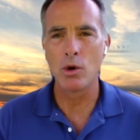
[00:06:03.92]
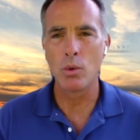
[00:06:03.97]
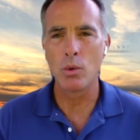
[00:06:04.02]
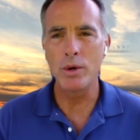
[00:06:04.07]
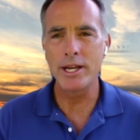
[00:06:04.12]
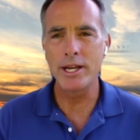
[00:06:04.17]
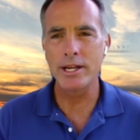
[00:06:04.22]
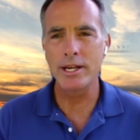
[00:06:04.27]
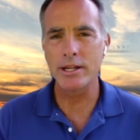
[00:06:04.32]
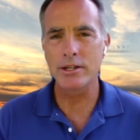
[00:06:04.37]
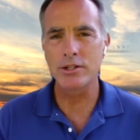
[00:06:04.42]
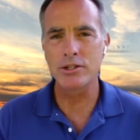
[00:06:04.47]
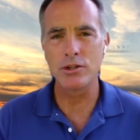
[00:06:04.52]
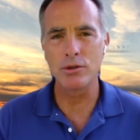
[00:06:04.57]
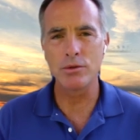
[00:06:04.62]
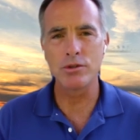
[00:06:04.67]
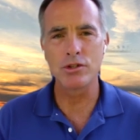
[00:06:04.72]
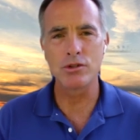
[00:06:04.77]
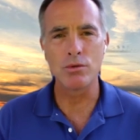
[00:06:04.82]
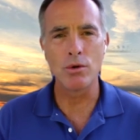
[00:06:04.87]
we connect
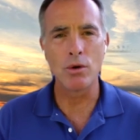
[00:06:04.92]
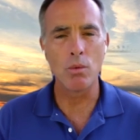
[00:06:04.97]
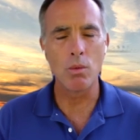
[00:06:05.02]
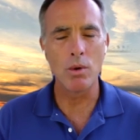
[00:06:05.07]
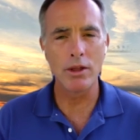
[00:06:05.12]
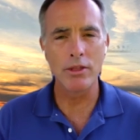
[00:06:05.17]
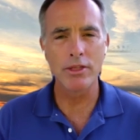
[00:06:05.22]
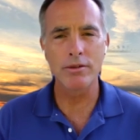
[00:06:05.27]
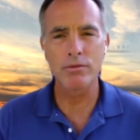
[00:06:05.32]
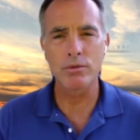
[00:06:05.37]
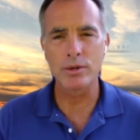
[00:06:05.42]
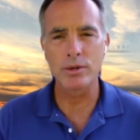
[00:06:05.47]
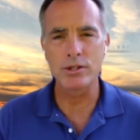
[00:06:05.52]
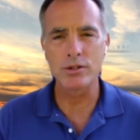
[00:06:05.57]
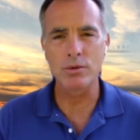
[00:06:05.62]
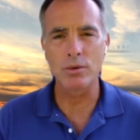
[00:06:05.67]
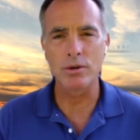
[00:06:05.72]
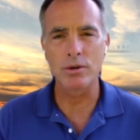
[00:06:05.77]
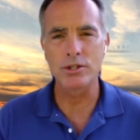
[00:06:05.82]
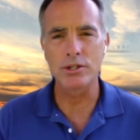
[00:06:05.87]
students to a wealth of
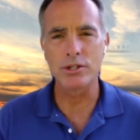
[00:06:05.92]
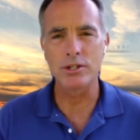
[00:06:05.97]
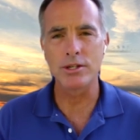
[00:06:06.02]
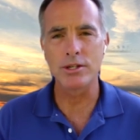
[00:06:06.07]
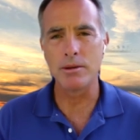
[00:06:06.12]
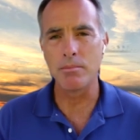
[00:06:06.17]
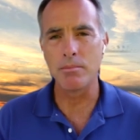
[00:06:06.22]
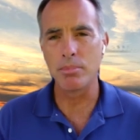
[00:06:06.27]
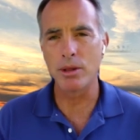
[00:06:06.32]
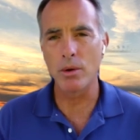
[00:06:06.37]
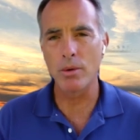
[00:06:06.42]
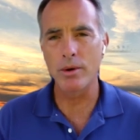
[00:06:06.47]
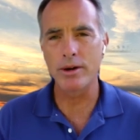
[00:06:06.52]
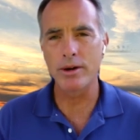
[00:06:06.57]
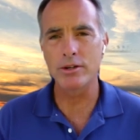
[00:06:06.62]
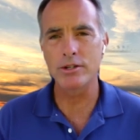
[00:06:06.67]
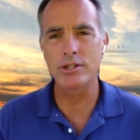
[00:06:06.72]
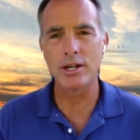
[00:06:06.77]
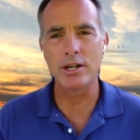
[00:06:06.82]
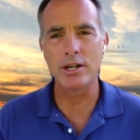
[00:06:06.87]
resources,
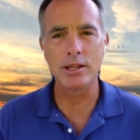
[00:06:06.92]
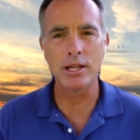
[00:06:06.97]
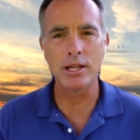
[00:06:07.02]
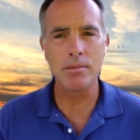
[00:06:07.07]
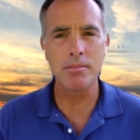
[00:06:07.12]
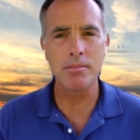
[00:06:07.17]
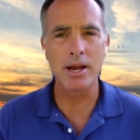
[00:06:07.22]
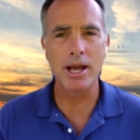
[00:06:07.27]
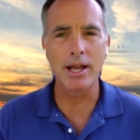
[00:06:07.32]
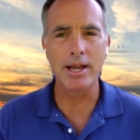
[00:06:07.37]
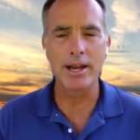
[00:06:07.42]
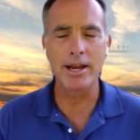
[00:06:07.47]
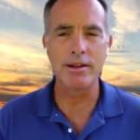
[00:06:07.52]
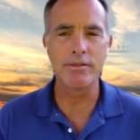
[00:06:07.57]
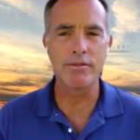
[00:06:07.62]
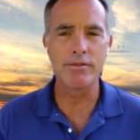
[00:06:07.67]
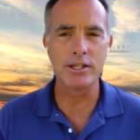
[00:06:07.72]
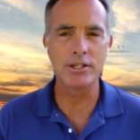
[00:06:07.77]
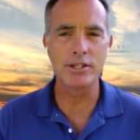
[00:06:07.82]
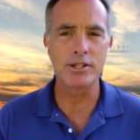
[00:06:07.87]
employers, alumni, and
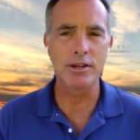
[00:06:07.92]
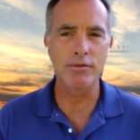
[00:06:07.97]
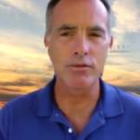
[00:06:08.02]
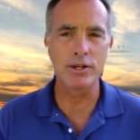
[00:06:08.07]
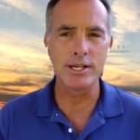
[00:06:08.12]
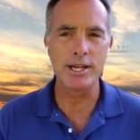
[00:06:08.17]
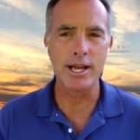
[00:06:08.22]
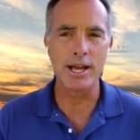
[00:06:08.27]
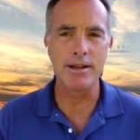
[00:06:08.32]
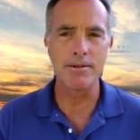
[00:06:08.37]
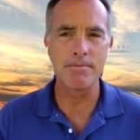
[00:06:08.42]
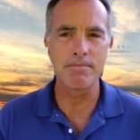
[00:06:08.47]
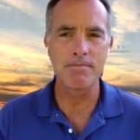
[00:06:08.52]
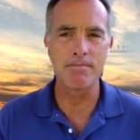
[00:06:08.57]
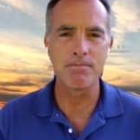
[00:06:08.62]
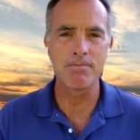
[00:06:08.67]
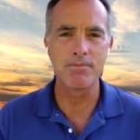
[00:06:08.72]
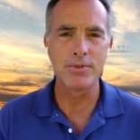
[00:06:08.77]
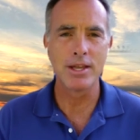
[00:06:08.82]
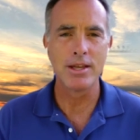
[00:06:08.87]
events every day.
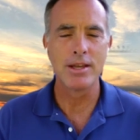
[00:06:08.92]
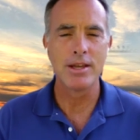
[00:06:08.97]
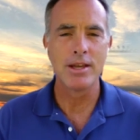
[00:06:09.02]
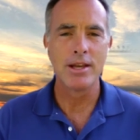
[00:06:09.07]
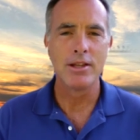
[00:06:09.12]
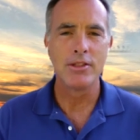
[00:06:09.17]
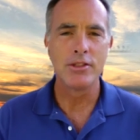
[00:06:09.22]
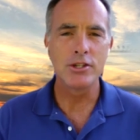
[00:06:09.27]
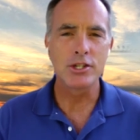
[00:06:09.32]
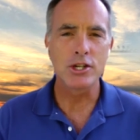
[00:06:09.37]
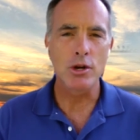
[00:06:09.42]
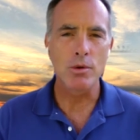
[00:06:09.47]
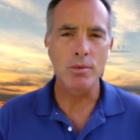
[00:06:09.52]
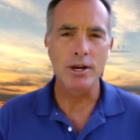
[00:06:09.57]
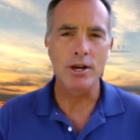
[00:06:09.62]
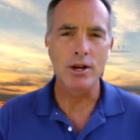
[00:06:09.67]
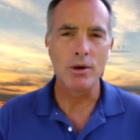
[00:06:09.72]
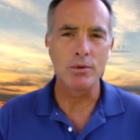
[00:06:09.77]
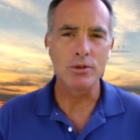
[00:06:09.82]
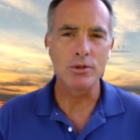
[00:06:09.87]
This
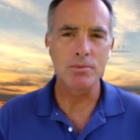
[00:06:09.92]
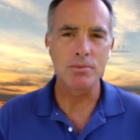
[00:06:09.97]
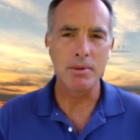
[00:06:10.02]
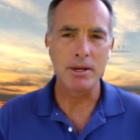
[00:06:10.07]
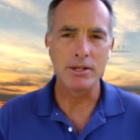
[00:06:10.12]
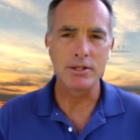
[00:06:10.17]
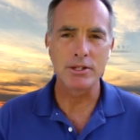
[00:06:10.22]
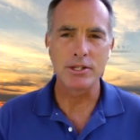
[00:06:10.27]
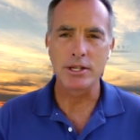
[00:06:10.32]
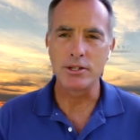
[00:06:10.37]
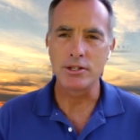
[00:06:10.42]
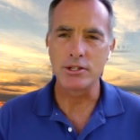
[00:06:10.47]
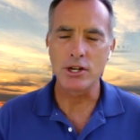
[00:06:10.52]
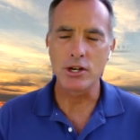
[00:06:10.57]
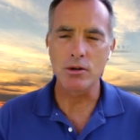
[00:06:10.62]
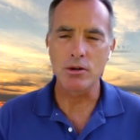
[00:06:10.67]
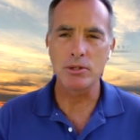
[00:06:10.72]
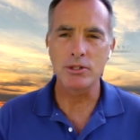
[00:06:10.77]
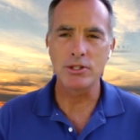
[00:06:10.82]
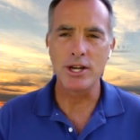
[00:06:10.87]
career coach spends
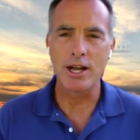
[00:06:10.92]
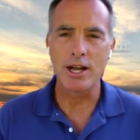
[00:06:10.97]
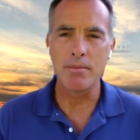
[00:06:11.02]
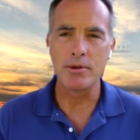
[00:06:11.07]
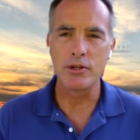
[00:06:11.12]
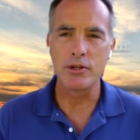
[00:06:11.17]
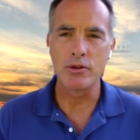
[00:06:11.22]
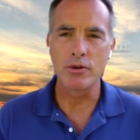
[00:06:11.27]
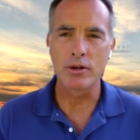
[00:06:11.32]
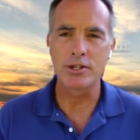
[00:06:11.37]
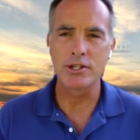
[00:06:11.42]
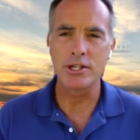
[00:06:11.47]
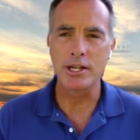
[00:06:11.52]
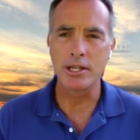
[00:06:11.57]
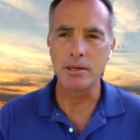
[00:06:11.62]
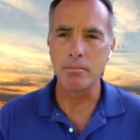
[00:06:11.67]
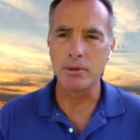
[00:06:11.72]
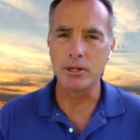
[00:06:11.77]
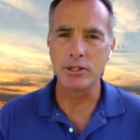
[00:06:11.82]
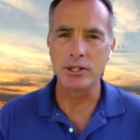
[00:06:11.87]
considerable time in New York
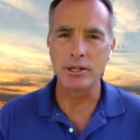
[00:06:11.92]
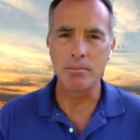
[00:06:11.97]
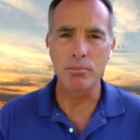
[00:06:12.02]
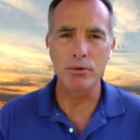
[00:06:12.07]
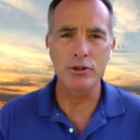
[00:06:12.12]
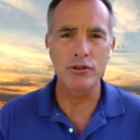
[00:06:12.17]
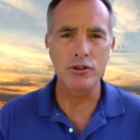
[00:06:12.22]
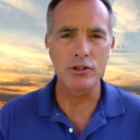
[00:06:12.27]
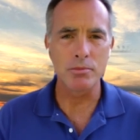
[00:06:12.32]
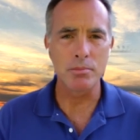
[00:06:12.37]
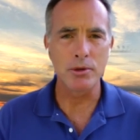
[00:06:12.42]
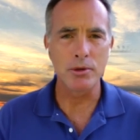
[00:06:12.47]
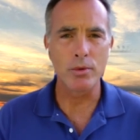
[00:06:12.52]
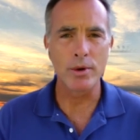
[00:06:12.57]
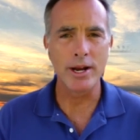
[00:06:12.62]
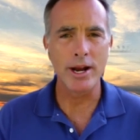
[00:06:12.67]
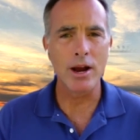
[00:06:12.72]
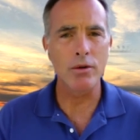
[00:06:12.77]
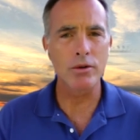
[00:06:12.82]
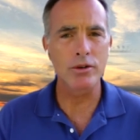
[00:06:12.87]
City building bridges
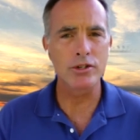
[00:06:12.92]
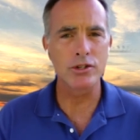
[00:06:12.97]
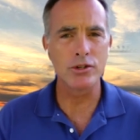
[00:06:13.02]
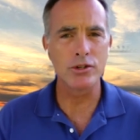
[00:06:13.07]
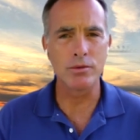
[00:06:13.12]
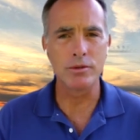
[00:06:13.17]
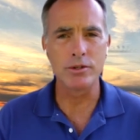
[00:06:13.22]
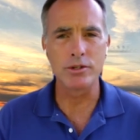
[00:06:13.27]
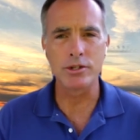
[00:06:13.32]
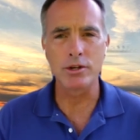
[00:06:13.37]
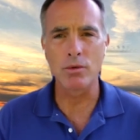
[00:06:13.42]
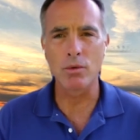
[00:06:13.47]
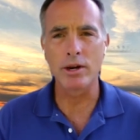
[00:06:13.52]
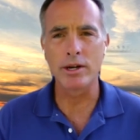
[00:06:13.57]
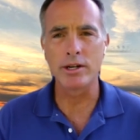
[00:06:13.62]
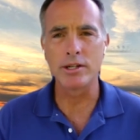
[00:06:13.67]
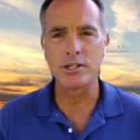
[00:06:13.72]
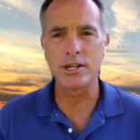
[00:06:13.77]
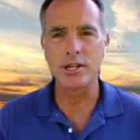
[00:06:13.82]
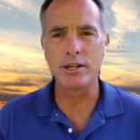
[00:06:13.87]
between our students and
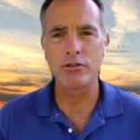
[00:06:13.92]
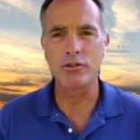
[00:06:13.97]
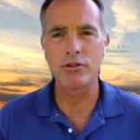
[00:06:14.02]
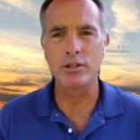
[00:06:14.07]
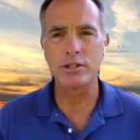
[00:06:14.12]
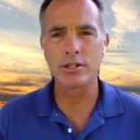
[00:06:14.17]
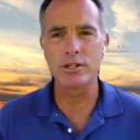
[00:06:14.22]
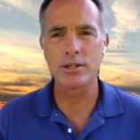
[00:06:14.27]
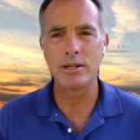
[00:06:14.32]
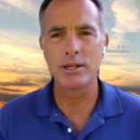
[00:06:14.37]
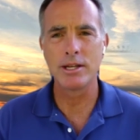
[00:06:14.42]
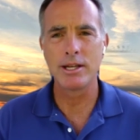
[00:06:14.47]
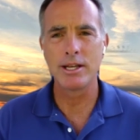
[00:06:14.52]
organizations,